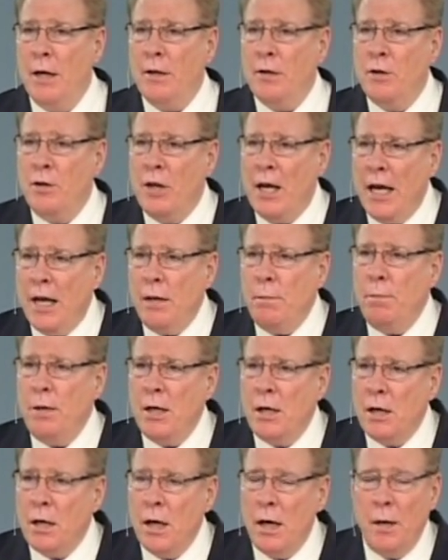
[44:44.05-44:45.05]
They
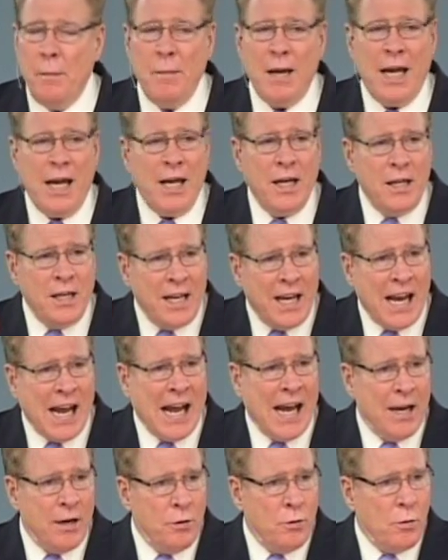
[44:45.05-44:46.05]
become a
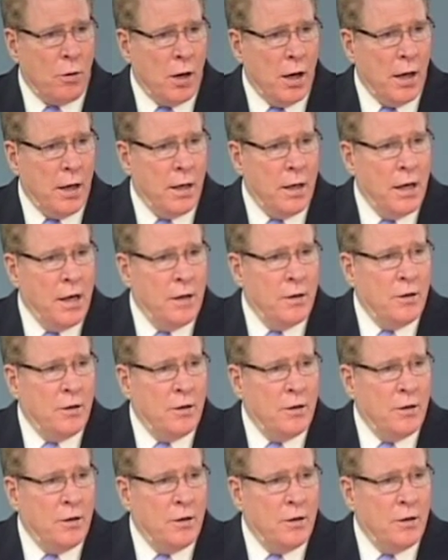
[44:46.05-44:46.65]
cadre.